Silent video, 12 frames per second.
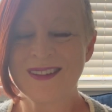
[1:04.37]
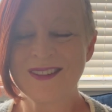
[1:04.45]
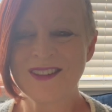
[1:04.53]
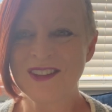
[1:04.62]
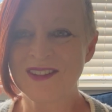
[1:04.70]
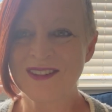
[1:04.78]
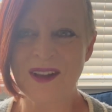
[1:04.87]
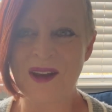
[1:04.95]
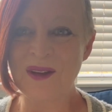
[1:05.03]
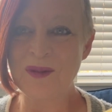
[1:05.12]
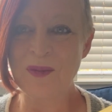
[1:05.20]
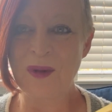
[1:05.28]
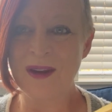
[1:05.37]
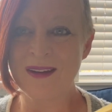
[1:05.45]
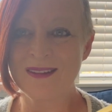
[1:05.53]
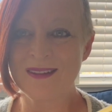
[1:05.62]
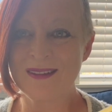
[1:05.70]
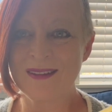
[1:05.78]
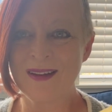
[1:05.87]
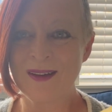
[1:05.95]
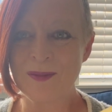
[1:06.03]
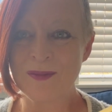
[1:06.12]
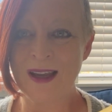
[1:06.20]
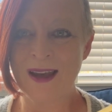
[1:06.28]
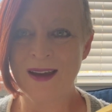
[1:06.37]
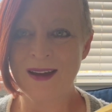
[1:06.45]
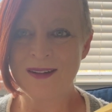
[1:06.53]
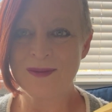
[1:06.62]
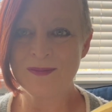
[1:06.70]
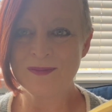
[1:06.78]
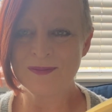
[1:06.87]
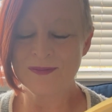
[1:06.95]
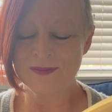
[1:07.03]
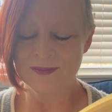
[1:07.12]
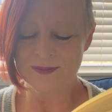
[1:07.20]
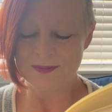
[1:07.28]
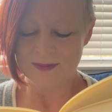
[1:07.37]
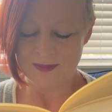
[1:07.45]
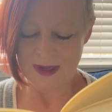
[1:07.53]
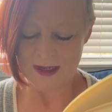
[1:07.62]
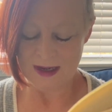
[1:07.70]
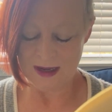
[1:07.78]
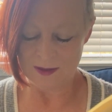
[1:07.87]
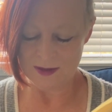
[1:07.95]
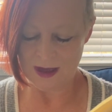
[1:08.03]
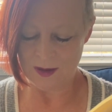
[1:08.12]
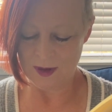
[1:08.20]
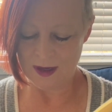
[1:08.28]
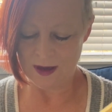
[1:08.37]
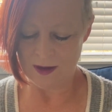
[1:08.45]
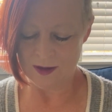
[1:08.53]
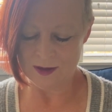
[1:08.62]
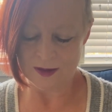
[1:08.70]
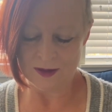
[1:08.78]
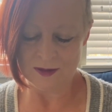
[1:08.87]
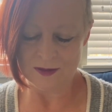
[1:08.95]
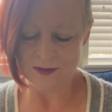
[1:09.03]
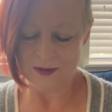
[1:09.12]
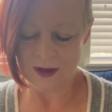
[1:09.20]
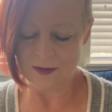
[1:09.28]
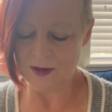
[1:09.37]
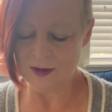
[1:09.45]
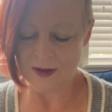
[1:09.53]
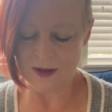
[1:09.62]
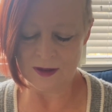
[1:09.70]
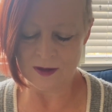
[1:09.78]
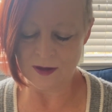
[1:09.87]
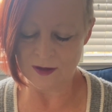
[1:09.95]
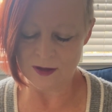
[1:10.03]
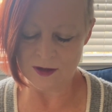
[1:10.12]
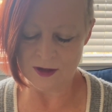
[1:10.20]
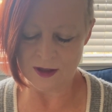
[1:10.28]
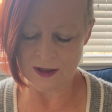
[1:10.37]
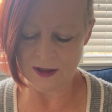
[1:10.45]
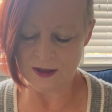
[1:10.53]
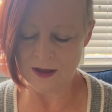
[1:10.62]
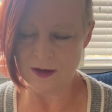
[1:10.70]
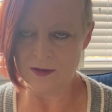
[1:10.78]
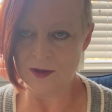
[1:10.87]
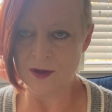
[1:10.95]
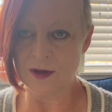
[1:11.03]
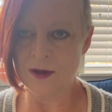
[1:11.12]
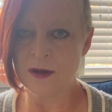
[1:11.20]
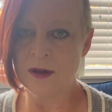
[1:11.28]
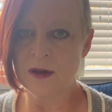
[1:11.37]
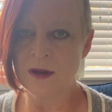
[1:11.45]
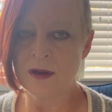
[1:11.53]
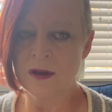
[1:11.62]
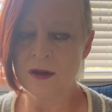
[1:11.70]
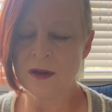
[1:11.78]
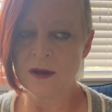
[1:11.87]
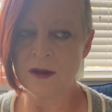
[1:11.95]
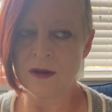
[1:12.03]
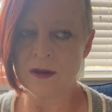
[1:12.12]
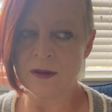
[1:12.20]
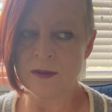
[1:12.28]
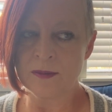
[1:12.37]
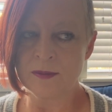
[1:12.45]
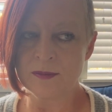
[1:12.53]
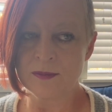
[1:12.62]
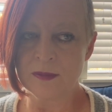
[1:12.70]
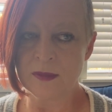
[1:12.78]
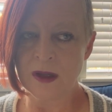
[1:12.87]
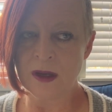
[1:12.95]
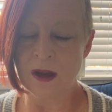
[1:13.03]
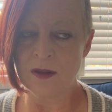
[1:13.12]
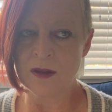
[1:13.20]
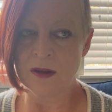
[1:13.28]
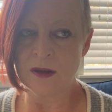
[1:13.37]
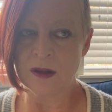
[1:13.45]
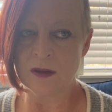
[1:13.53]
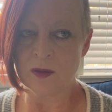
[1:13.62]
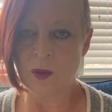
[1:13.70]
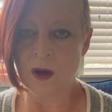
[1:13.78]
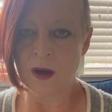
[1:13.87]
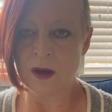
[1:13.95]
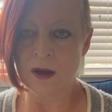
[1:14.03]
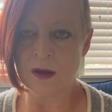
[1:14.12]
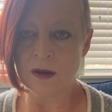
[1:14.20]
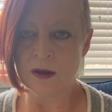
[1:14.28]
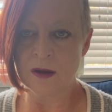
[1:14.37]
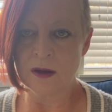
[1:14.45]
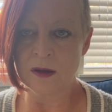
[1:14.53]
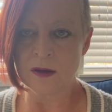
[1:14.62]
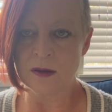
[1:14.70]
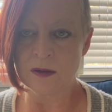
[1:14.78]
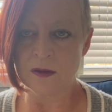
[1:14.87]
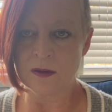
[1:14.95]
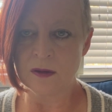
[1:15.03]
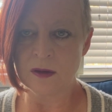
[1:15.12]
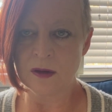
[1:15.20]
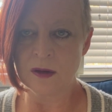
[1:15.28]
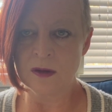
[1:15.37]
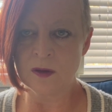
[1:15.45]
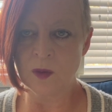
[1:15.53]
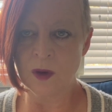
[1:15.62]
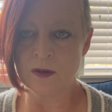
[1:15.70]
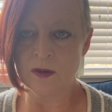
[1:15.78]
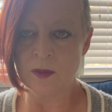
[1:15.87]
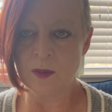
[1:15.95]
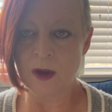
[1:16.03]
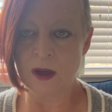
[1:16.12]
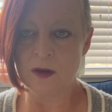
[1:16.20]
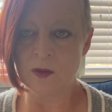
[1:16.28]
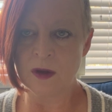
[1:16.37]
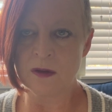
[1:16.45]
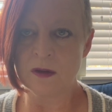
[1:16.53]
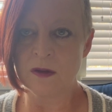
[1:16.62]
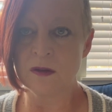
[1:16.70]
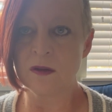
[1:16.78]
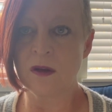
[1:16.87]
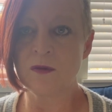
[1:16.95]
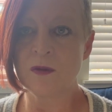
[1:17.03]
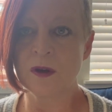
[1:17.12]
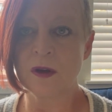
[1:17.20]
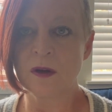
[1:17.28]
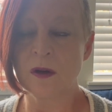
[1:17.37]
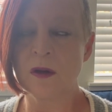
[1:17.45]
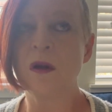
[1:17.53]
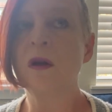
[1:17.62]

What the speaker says: just like my dad. My dad was that way also, never encouraging, never. And I think that's why it's one of the main reasons I feel